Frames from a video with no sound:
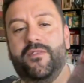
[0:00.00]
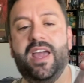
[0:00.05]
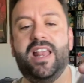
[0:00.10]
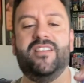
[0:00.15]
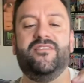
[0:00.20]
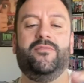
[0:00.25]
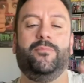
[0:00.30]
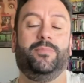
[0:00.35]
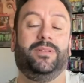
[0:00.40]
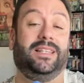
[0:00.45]

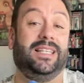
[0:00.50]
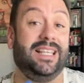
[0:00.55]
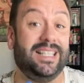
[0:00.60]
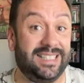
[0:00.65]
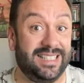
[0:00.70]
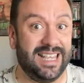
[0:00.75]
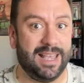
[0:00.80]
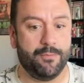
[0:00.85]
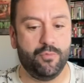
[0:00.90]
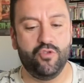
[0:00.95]
of
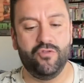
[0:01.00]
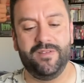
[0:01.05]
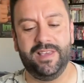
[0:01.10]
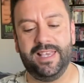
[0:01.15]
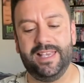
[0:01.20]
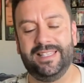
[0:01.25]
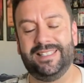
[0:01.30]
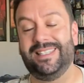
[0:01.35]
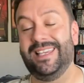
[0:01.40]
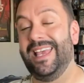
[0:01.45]
Polizia
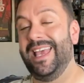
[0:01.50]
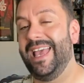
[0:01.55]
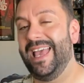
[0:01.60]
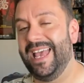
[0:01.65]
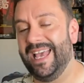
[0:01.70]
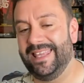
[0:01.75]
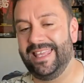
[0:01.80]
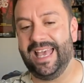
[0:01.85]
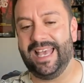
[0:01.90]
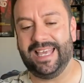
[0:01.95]
movies
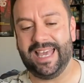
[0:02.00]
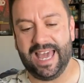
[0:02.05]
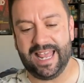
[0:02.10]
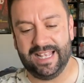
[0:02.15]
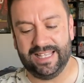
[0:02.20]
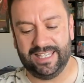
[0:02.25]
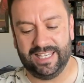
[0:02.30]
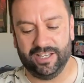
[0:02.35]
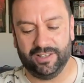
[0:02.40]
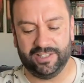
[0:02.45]
and that kind of
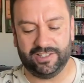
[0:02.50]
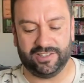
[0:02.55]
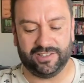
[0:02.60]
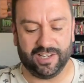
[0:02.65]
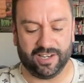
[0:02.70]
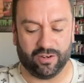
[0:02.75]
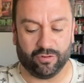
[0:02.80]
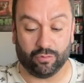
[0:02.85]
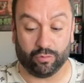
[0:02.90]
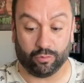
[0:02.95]
deal, this is a
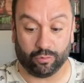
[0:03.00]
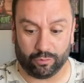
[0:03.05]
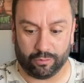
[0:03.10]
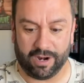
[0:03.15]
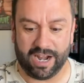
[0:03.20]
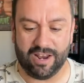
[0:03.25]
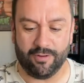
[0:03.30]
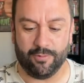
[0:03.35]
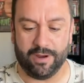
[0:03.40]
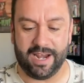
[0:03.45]

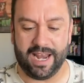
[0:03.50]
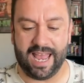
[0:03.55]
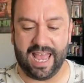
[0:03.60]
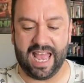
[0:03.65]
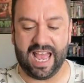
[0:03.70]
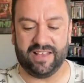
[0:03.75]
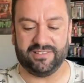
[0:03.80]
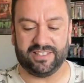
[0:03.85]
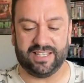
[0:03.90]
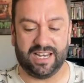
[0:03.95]
great one to
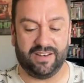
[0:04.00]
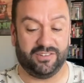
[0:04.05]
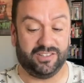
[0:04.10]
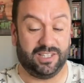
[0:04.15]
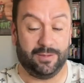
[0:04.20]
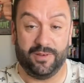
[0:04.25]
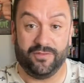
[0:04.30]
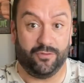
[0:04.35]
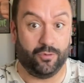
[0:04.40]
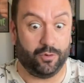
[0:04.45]
have. So I've never seen
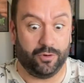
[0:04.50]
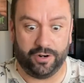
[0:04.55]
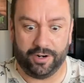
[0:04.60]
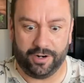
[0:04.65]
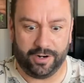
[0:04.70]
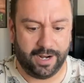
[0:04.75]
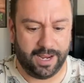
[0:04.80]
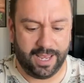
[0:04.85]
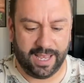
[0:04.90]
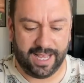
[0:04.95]

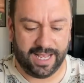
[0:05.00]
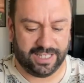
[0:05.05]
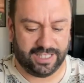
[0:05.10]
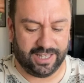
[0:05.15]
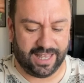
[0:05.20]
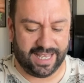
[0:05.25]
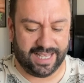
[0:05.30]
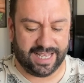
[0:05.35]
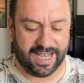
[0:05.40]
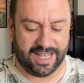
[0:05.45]
before until
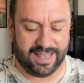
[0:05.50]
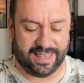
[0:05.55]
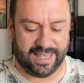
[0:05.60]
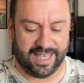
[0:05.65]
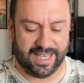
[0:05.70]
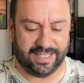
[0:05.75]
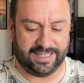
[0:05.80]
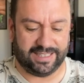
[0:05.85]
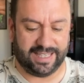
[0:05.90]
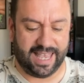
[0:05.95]
I got
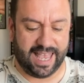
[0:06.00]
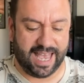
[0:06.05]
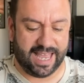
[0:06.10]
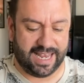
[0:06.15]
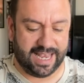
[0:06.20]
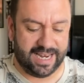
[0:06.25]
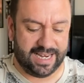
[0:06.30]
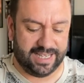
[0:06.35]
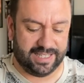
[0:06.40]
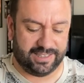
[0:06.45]
this, and
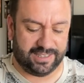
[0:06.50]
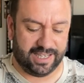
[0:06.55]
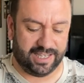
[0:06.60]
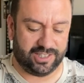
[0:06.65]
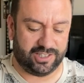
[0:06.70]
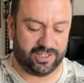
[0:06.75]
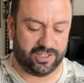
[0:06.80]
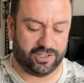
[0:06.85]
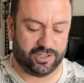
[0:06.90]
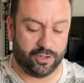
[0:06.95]
it is
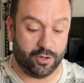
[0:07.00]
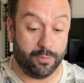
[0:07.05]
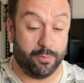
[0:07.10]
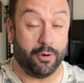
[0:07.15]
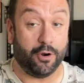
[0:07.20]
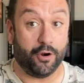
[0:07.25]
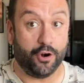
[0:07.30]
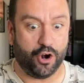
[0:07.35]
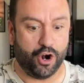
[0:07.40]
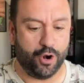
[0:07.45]
just
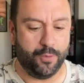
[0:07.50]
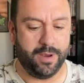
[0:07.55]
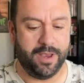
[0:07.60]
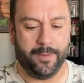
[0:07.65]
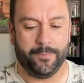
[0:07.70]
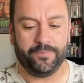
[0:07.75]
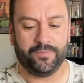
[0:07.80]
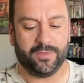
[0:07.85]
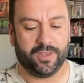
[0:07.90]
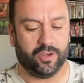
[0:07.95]
superb.
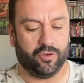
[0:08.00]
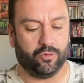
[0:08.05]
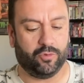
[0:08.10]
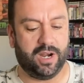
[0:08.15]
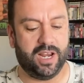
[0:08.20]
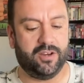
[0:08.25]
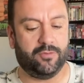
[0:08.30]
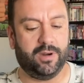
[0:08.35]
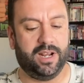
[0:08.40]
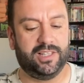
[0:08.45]

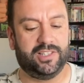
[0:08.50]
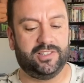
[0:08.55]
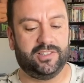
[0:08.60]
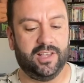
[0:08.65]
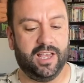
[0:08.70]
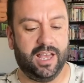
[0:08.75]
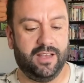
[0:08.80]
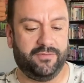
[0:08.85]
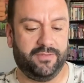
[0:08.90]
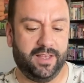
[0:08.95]
Great, great
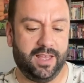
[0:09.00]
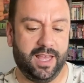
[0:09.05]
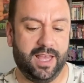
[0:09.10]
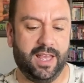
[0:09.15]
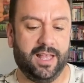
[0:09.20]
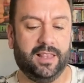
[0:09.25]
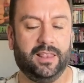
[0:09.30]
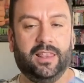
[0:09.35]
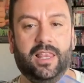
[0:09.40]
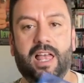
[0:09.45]
stuff.
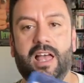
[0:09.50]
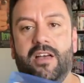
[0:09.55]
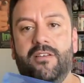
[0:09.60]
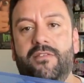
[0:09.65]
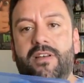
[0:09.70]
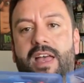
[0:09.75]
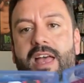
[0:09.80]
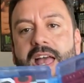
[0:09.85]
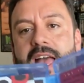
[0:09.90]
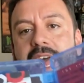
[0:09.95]

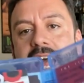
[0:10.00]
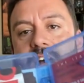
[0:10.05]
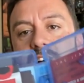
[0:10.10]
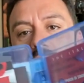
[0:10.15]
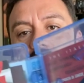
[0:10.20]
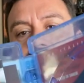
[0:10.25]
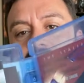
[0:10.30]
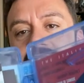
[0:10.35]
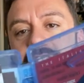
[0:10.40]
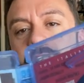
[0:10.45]
Love how
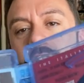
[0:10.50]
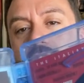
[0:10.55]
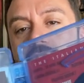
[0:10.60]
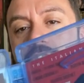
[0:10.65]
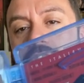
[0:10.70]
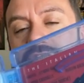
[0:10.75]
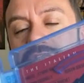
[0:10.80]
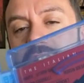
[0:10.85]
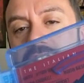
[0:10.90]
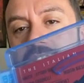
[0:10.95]
you can
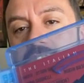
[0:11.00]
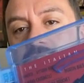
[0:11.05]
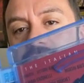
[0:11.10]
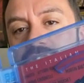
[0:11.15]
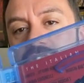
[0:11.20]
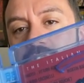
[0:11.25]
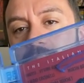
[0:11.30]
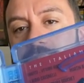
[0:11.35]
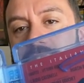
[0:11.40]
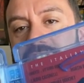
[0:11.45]
alternate
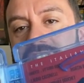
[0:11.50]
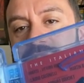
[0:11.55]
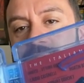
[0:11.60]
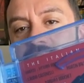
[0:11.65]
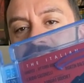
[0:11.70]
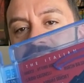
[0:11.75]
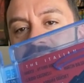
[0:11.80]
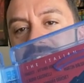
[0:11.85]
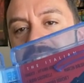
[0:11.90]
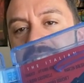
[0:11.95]
cover. I'll probably switch
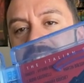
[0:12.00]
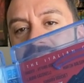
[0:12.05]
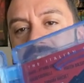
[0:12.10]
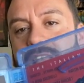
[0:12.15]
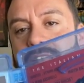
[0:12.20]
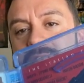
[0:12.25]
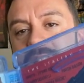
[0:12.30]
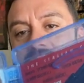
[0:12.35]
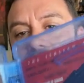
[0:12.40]
to that. Love how